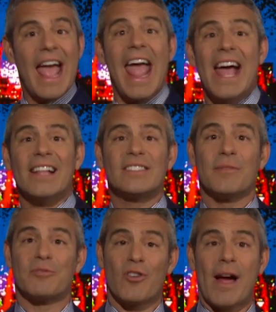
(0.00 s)
and
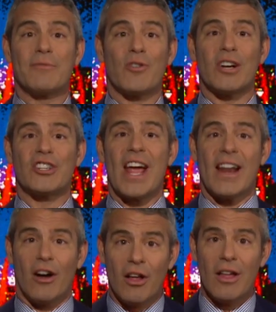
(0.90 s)
subscribe to our
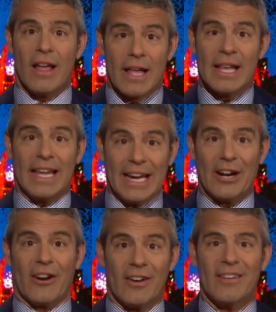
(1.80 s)
channel
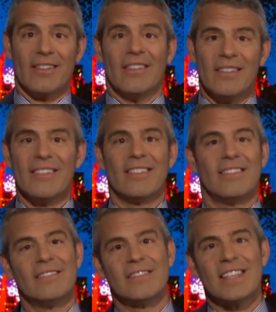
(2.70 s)
here.
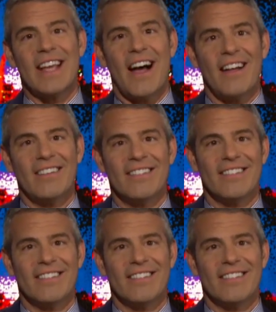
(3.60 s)
See ya.